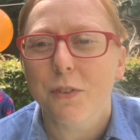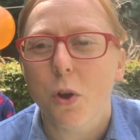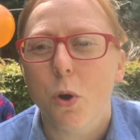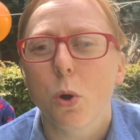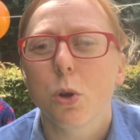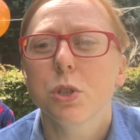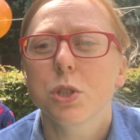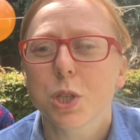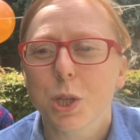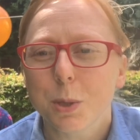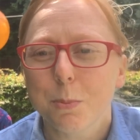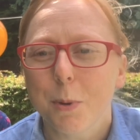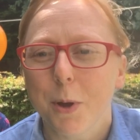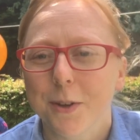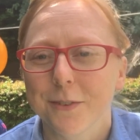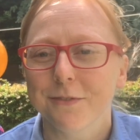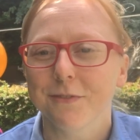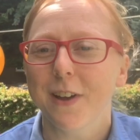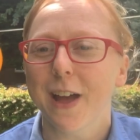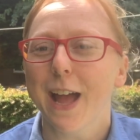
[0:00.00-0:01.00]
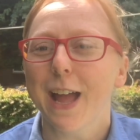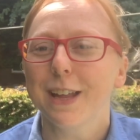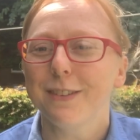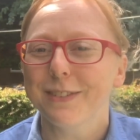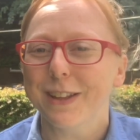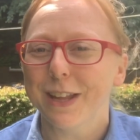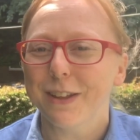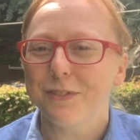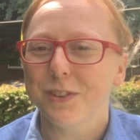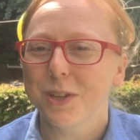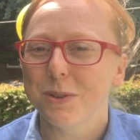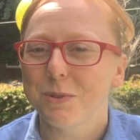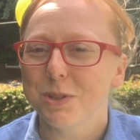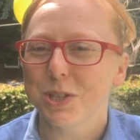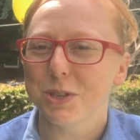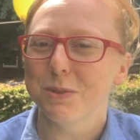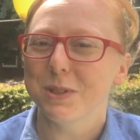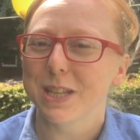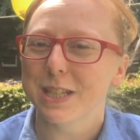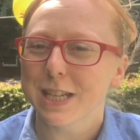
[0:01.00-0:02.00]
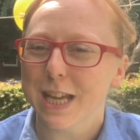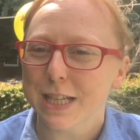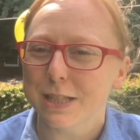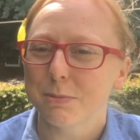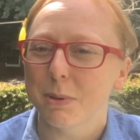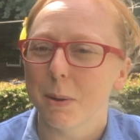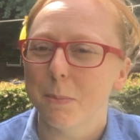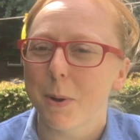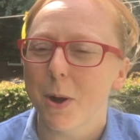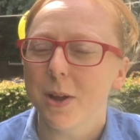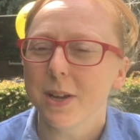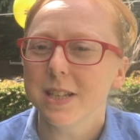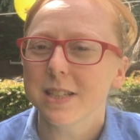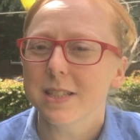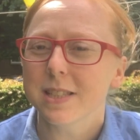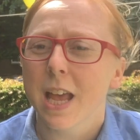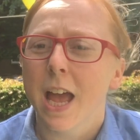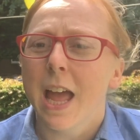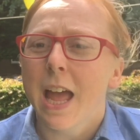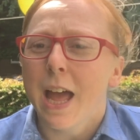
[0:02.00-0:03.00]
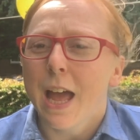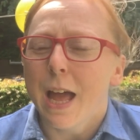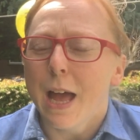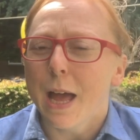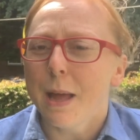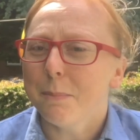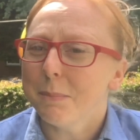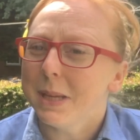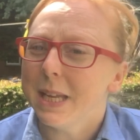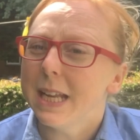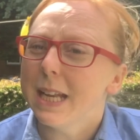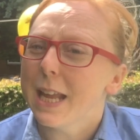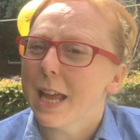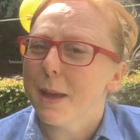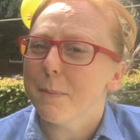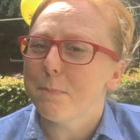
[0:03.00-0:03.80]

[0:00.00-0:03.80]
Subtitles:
or 2.5 if you were doing the decimal points. Amelia,